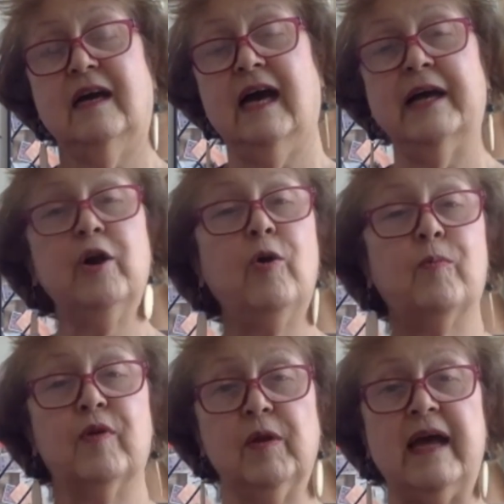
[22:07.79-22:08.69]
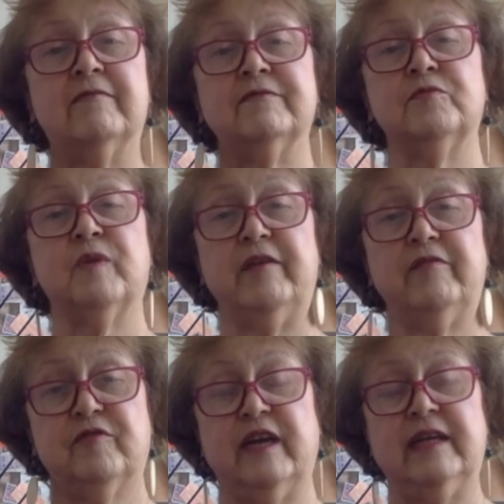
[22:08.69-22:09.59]
I hope we'll have to wait
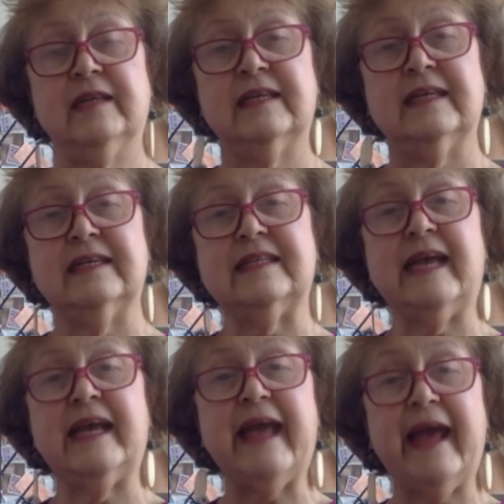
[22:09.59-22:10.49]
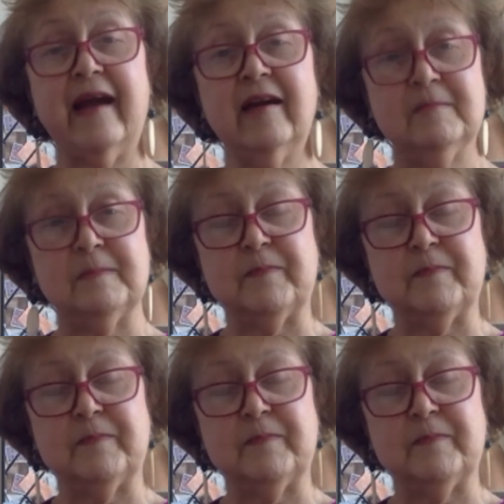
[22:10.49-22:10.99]
for it. Take care.